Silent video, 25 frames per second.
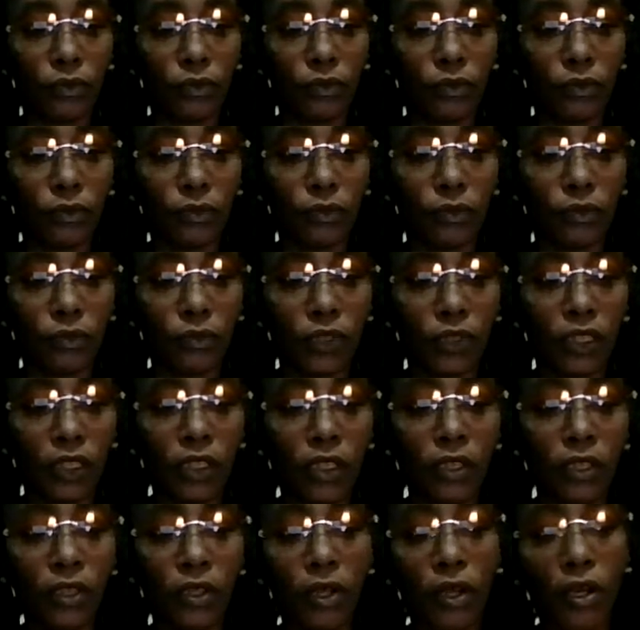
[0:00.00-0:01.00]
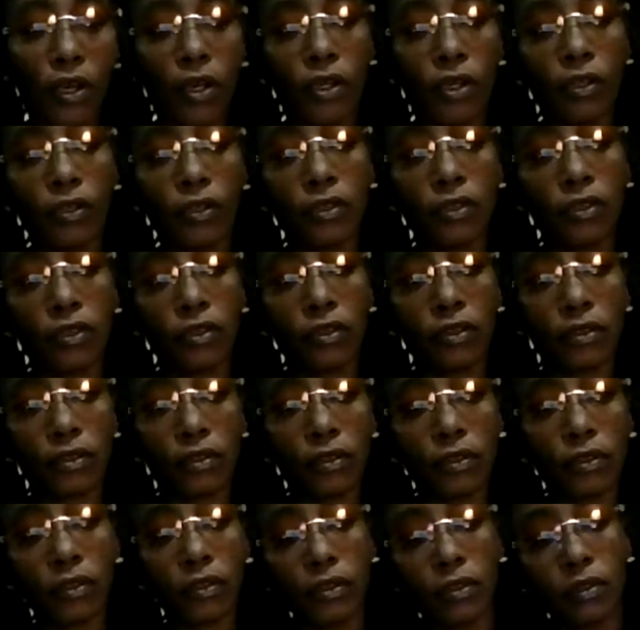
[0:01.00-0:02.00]
King of Hearts,
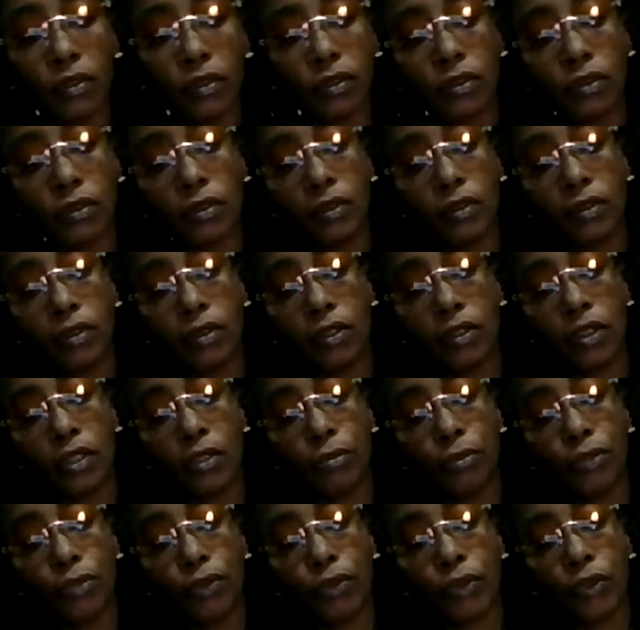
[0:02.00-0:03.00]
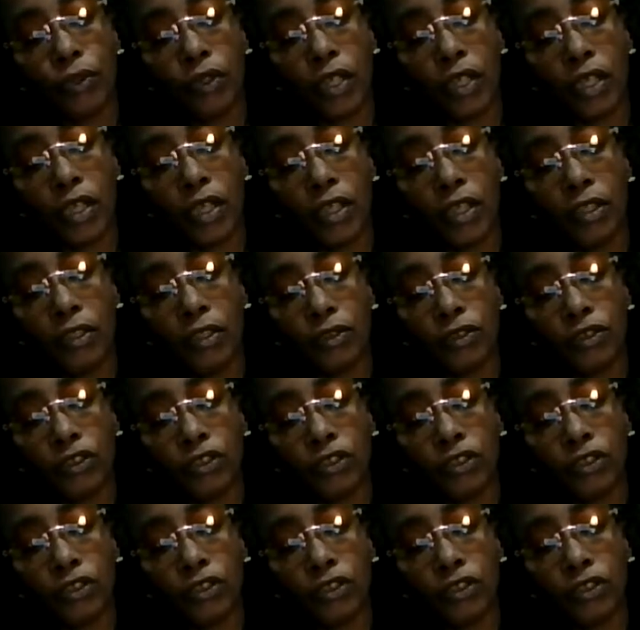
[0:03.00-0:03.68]
Emperor-like energy.